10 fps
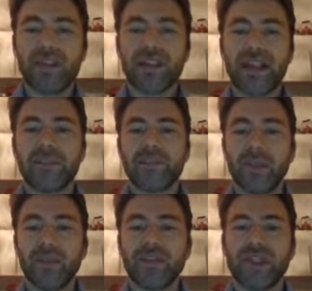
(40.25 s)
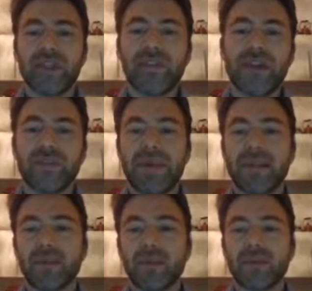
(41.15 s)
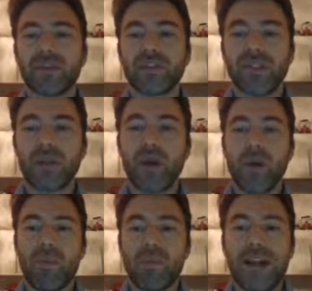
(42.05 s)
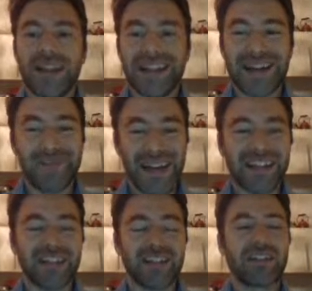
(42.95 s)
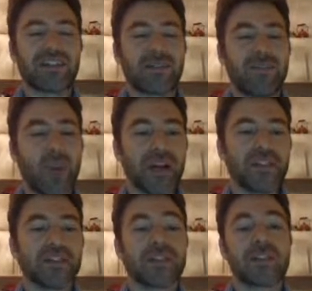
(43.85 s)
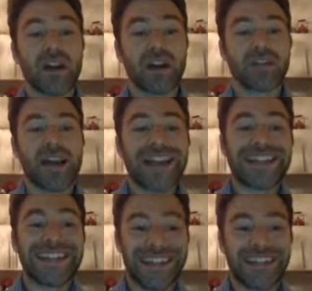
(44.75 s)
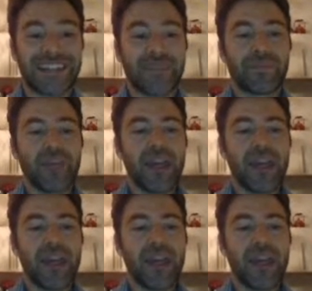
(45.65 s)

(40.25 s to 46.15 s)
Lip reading: is that it proves that a mathematical zero-dimensionless point does not exist.